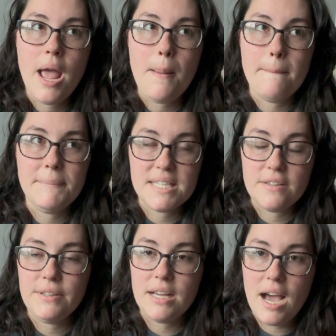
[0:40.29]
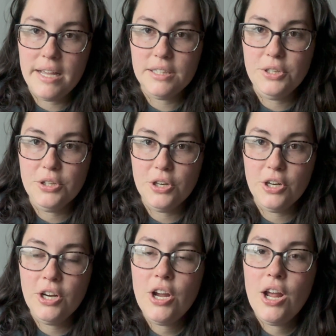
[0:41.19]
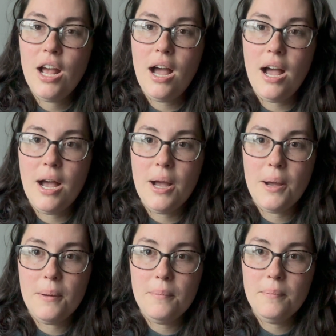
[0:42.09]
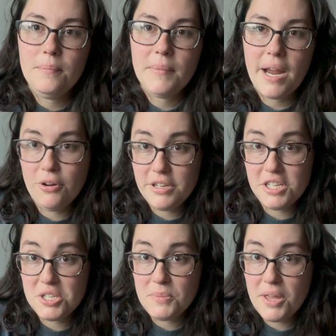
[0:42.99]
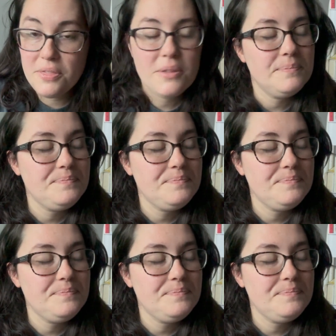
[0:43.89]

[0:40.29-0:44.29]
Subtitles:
and Pacific Islander Heritage Month.